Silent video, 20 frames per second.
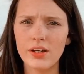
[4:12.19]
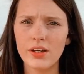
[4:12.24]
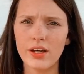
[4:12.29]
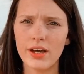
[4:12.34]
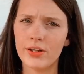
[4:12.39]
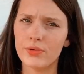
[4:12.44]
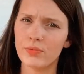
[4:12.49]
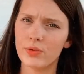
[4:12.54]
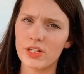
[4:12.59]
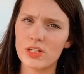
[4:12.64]

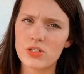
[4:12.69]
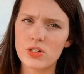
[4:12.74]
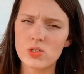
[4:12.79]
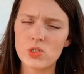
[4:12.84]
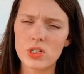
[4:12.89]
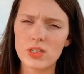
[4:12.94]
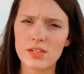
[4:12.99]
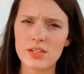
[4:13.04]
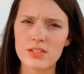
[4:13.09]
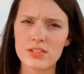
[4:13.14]
and
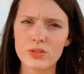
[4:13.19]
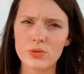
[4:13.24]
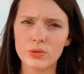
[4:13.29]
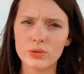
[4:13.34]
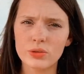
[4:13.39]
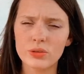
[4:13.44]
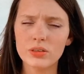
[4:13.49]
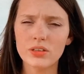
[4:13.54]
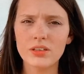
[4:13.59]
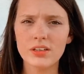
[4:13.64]
researching this
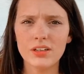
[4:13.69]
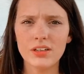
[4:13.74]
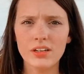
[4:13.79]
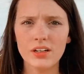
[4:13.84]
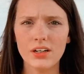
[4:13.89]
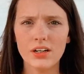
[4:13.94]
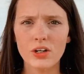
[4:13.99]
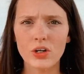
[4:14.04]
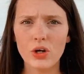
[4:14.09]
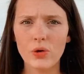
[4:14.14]
school
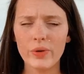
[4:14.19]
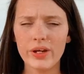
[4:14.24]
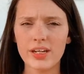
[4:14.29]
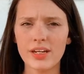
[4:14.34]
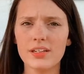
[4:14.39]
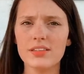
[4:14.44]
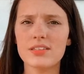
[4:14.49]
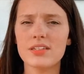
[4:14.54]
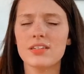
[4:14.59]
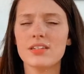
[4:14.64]
going
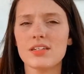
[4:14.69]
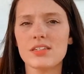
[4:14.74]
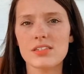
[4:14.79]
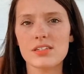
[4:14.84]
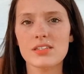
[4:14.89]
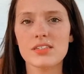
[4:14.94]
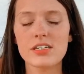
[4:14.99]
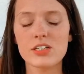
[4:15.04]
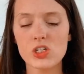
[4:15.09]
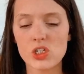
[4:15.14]
into this
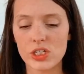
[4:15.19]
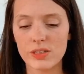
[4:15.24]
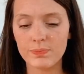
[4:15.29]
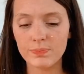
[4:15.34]
decision.